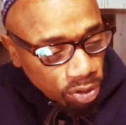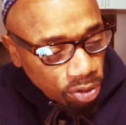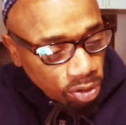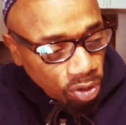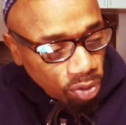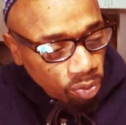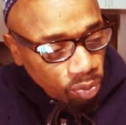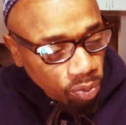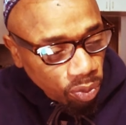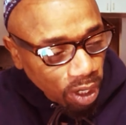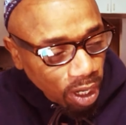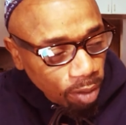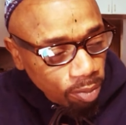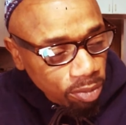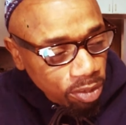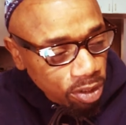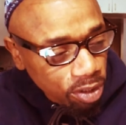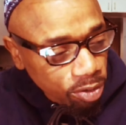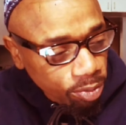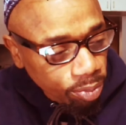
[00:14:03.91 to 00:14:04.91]
You know,
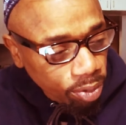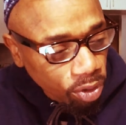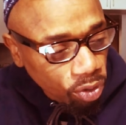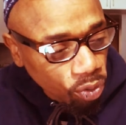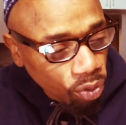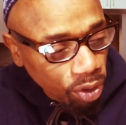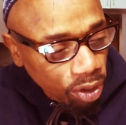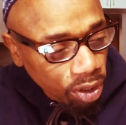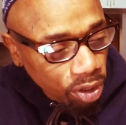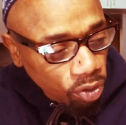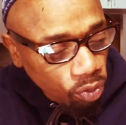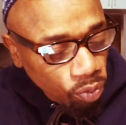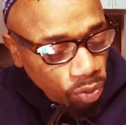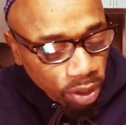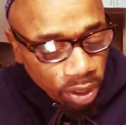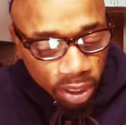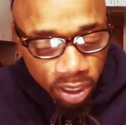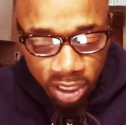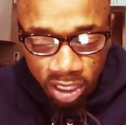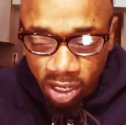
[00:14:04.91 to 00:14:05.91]
I'm just blowing in the
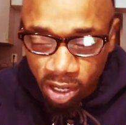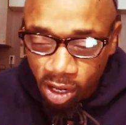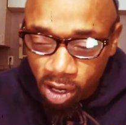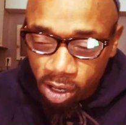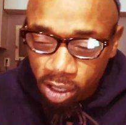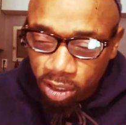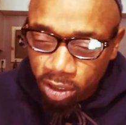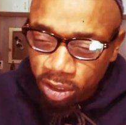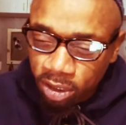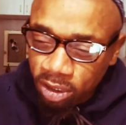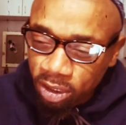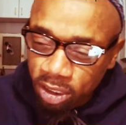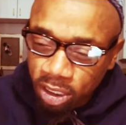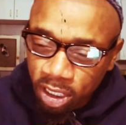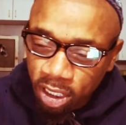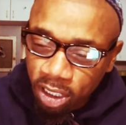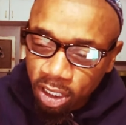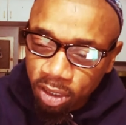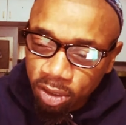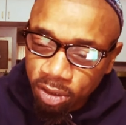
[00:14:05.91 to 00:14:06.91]
wind
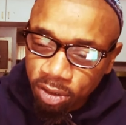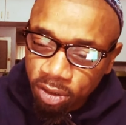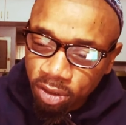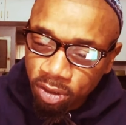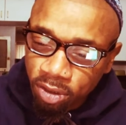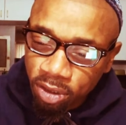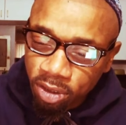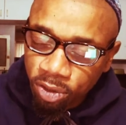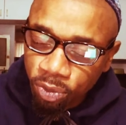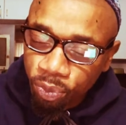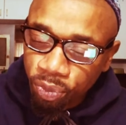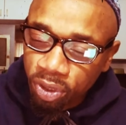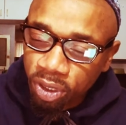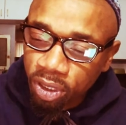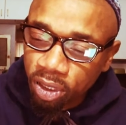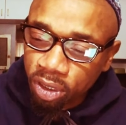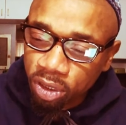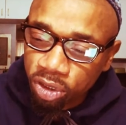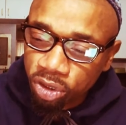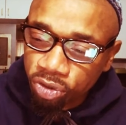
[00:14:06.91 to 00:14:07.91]
and and
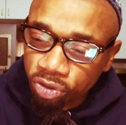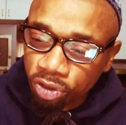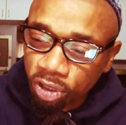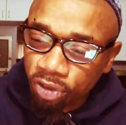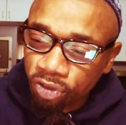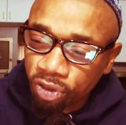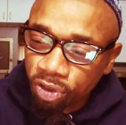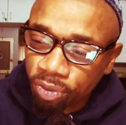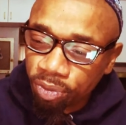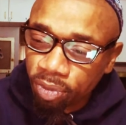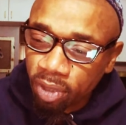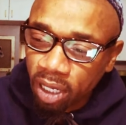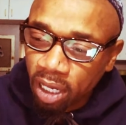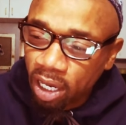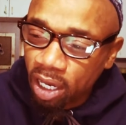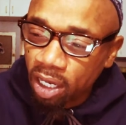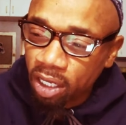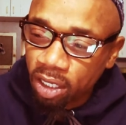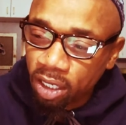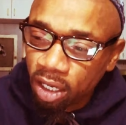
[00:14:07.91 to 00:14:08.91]
being driven
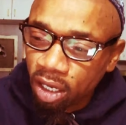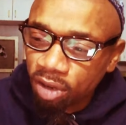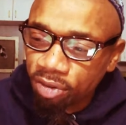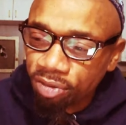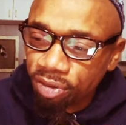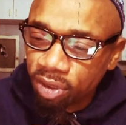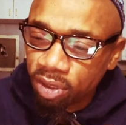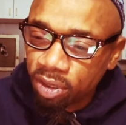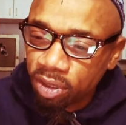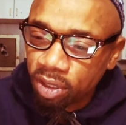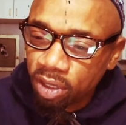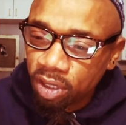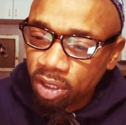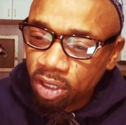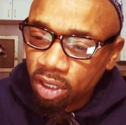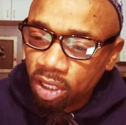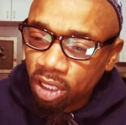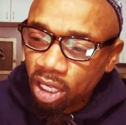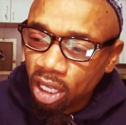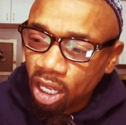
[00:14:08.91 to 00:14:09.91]
by nothing.
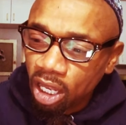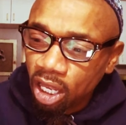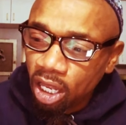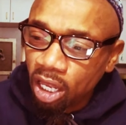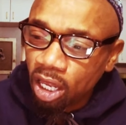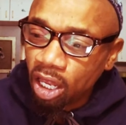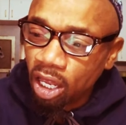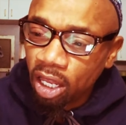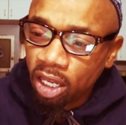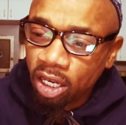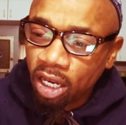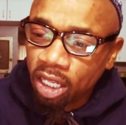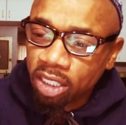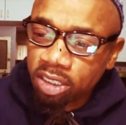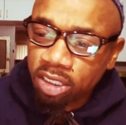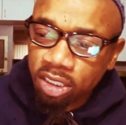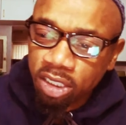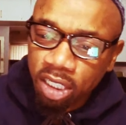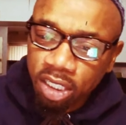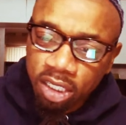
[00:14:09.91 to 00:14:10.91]
And
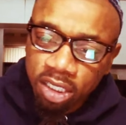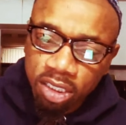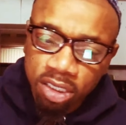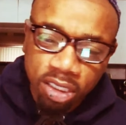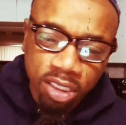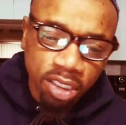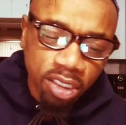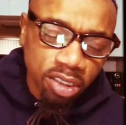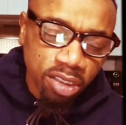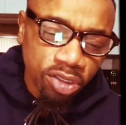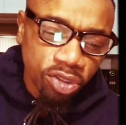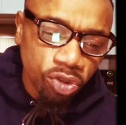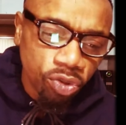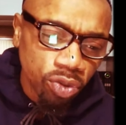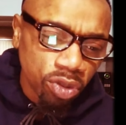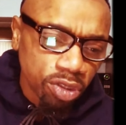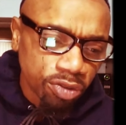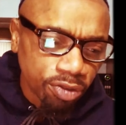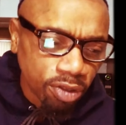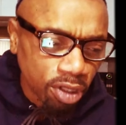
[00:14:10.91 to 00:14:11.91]
that's another thing
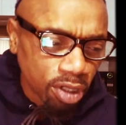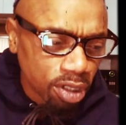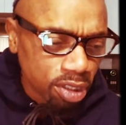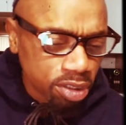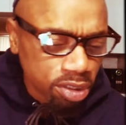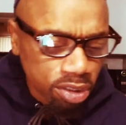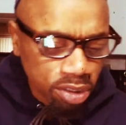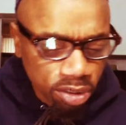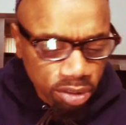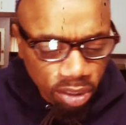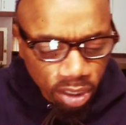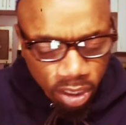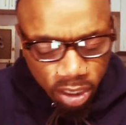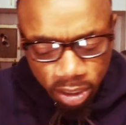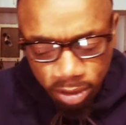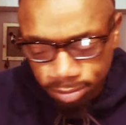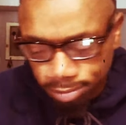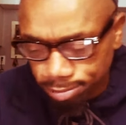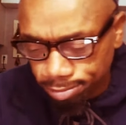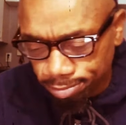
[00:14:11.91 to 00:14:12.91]
too, as far as
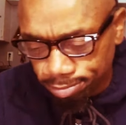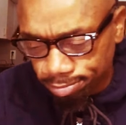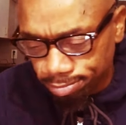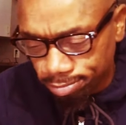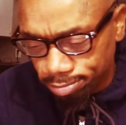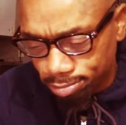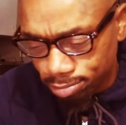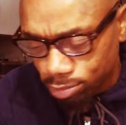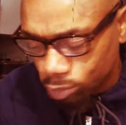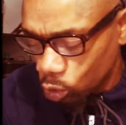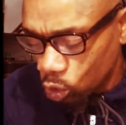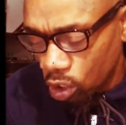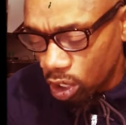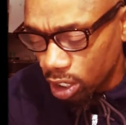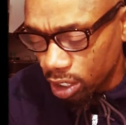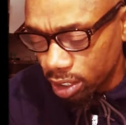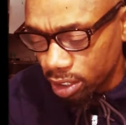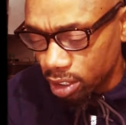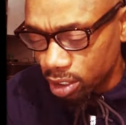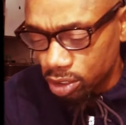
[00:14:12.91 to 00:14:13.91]
um,
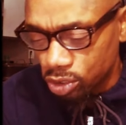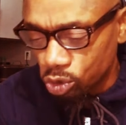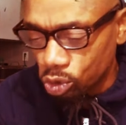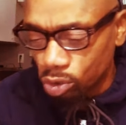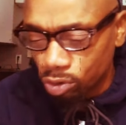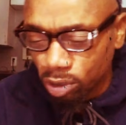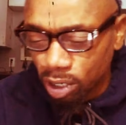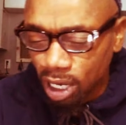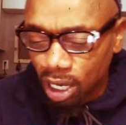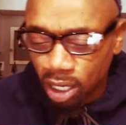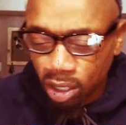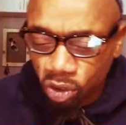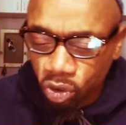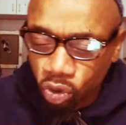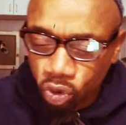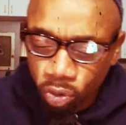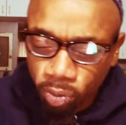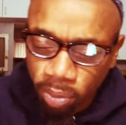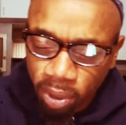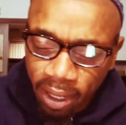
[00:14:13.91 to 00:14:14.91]
walking in Torah, the
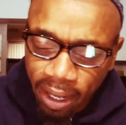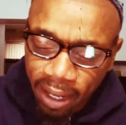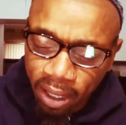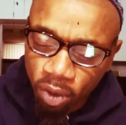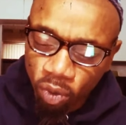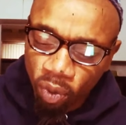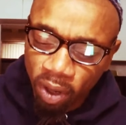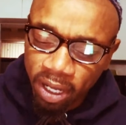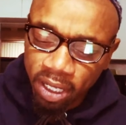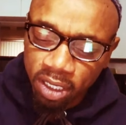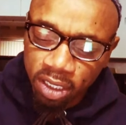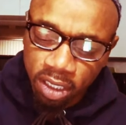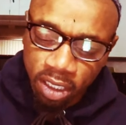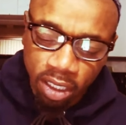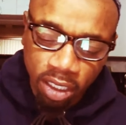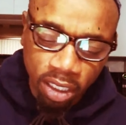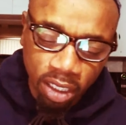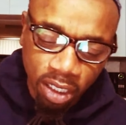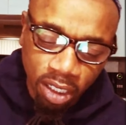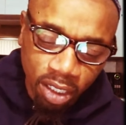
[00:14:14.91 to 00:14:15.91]
whole black white
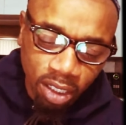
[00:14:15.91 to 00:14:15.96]
thing.